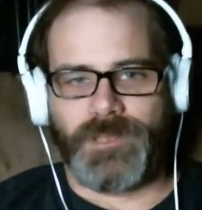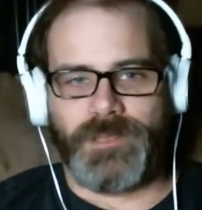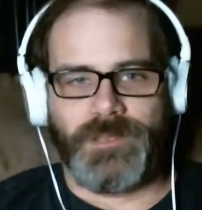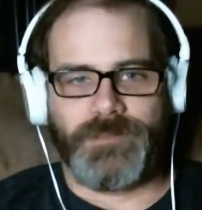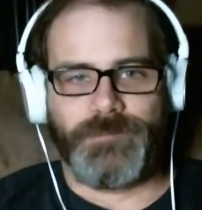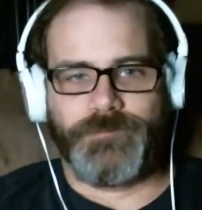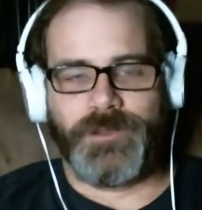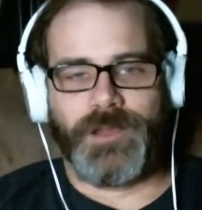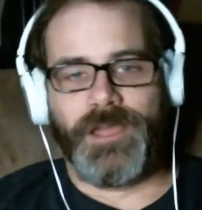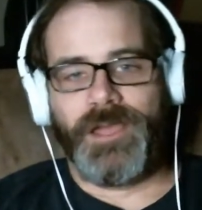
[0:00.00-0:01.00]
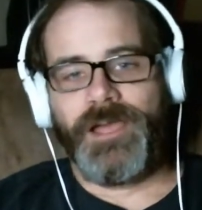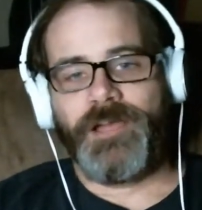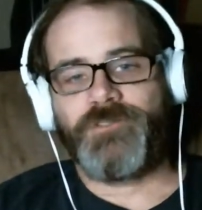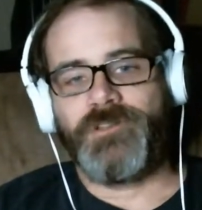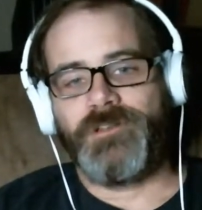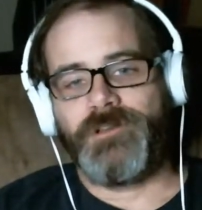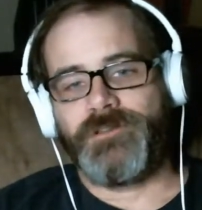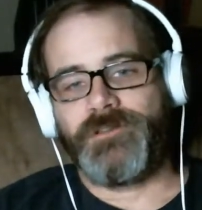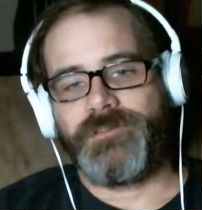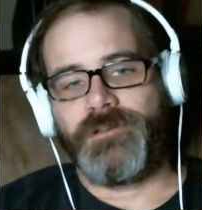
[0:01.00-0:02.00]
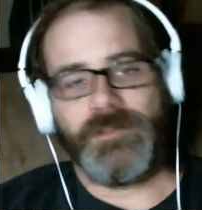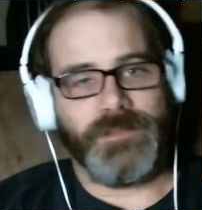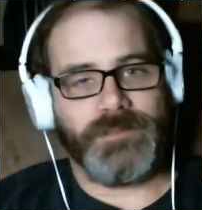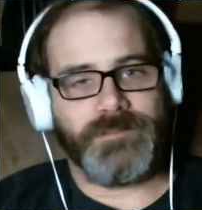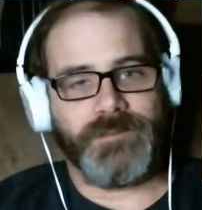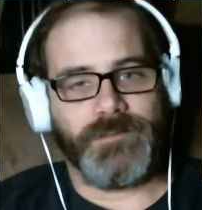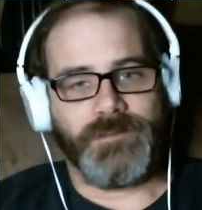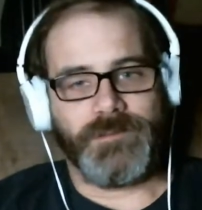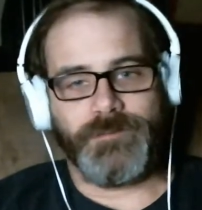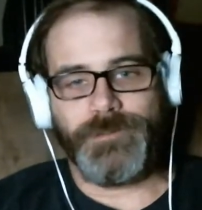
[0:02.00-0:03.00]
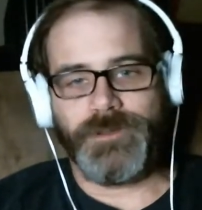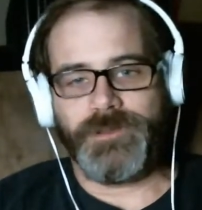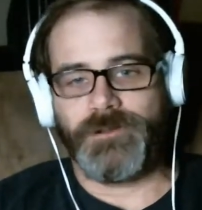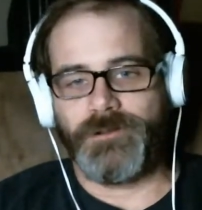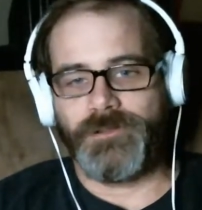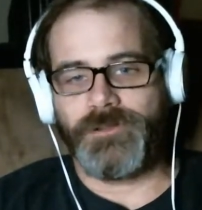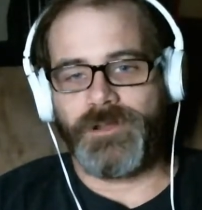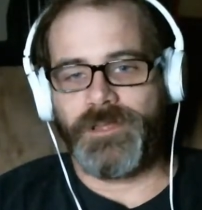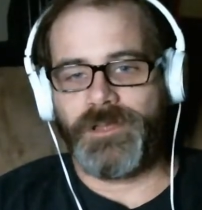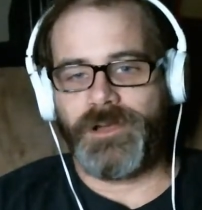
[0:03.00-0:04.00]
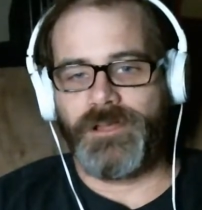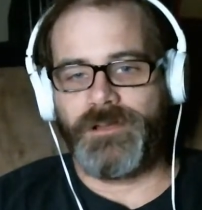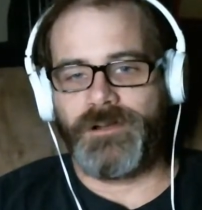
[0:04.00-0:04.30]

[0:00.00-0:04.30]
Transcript: it's been fun. I was telling everybody earlier, I got